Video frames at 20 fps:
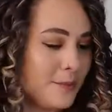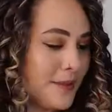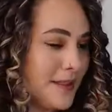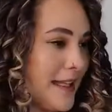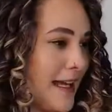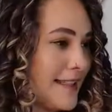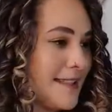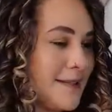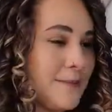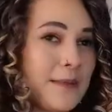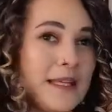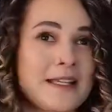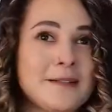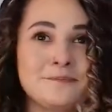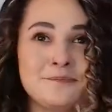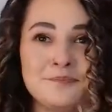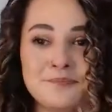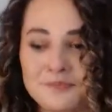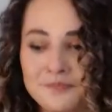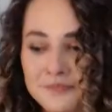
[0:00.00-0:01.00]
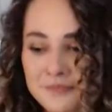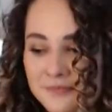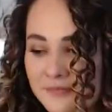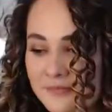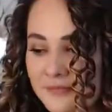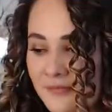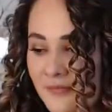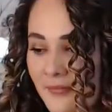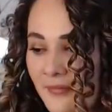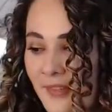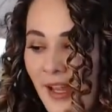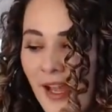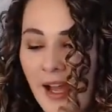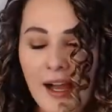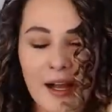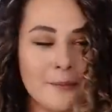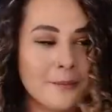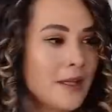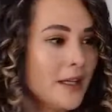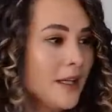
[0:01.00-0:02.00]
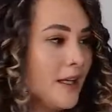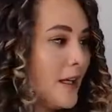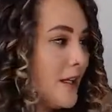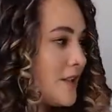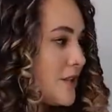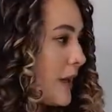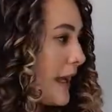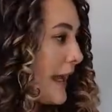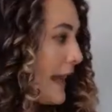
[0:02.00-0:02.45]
but that's me. So I